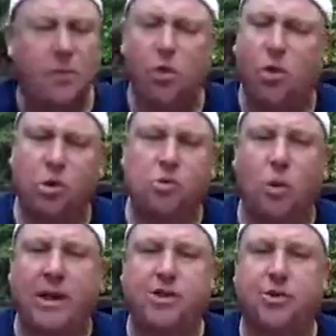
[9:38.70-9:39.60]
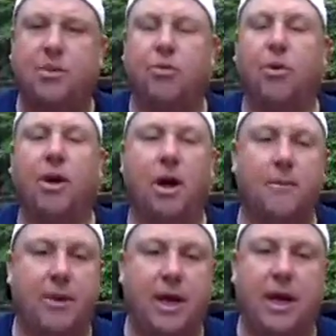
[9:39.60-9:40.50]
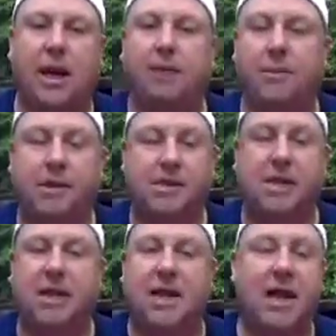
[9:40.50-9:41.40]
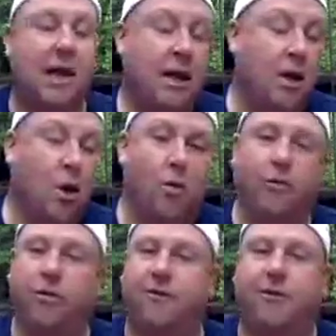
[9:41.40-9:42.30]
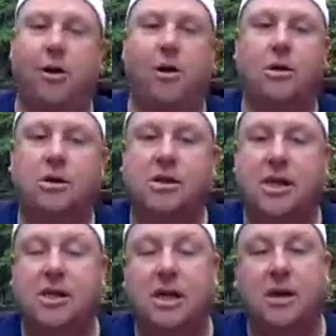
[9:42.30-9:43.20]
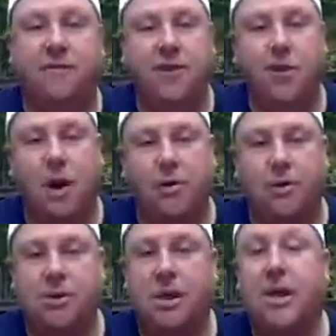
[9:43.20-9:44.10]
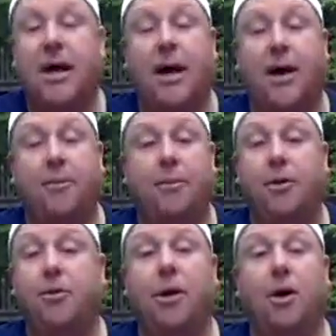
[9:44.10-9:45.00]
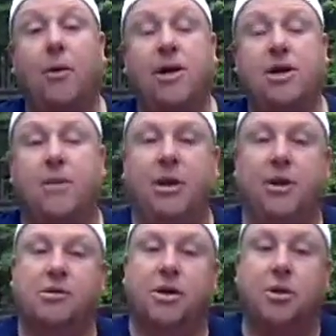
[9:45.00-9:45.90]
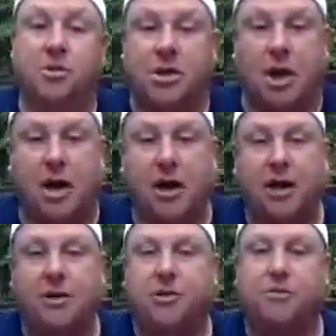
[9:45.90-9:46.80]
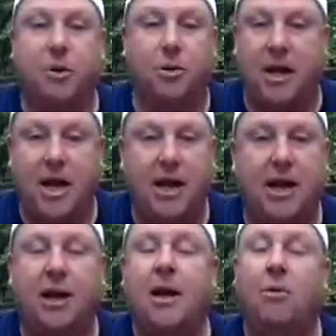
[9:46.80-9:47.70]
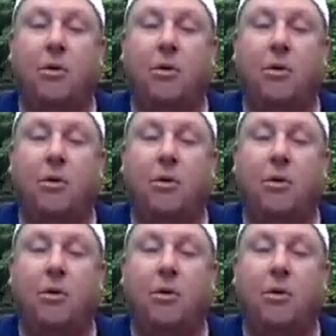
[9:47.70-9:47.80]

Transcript: Of course, White Street Brewing Company and places like that, Over the Falls and a few others. They're doing a great job. But there's a new tonic. There's Bodega.